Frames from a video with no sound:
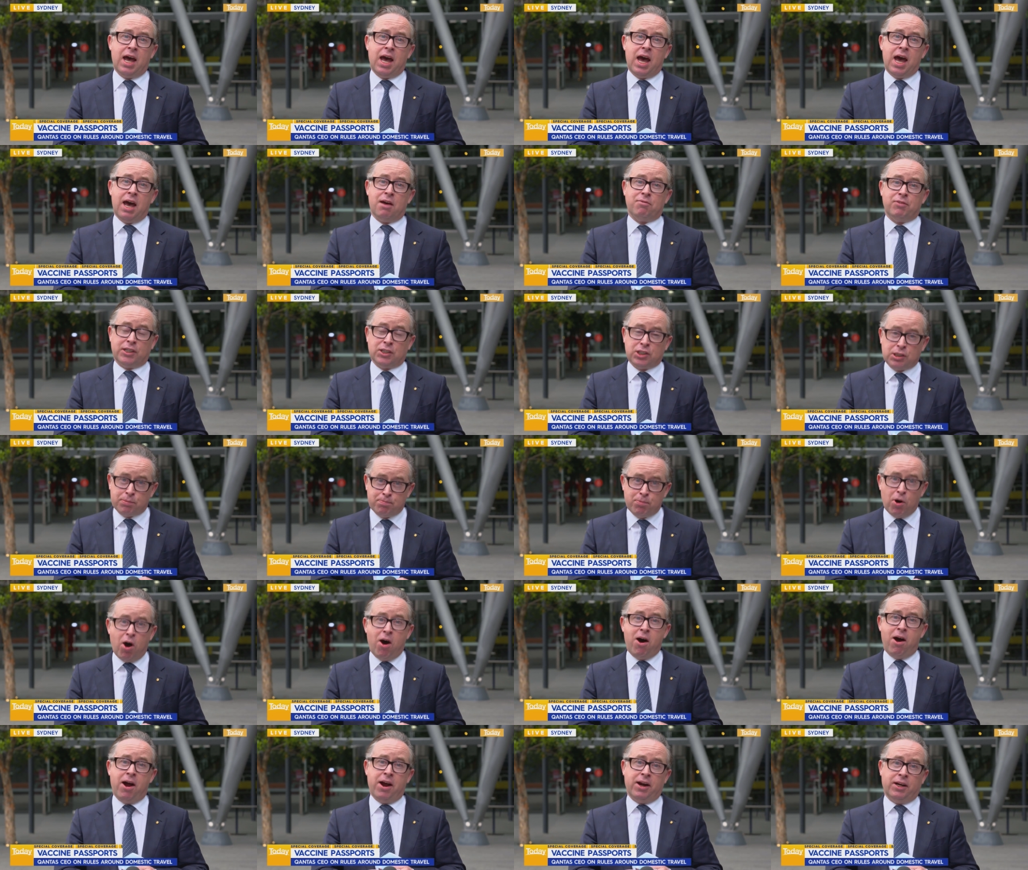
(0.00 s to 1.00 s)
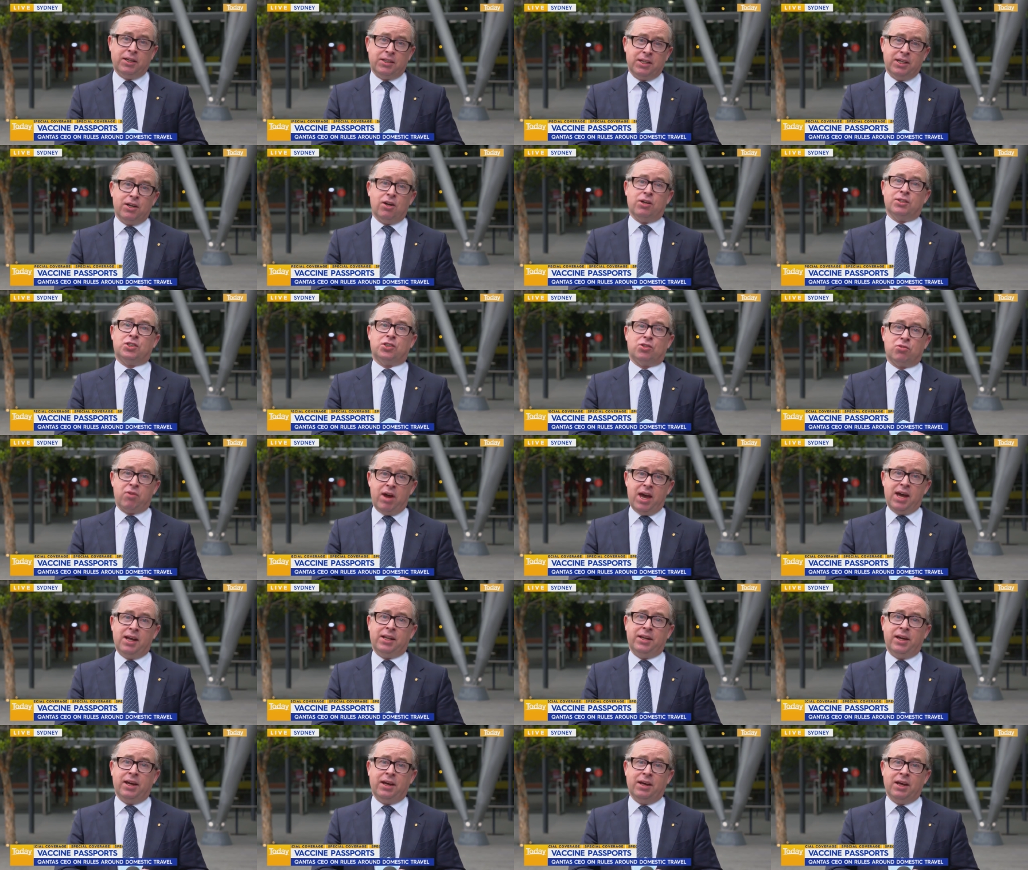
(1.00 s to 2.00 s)
have expired in
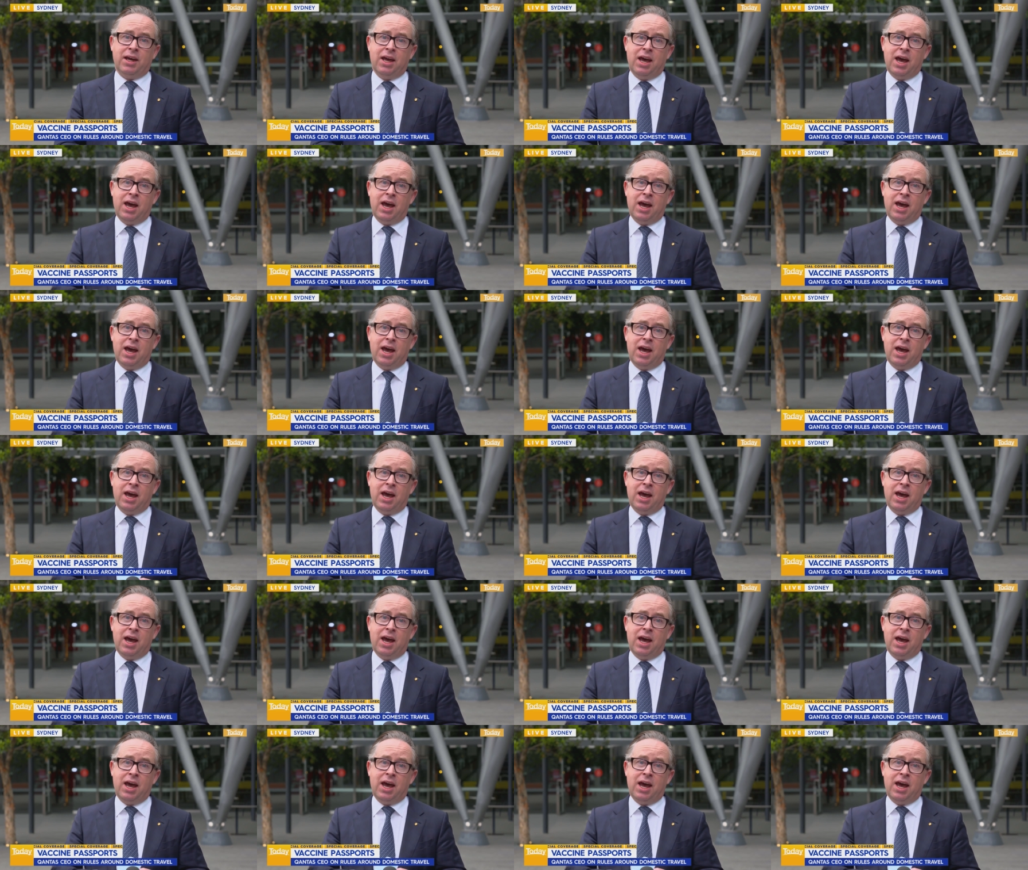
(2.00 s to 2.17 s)
Australia.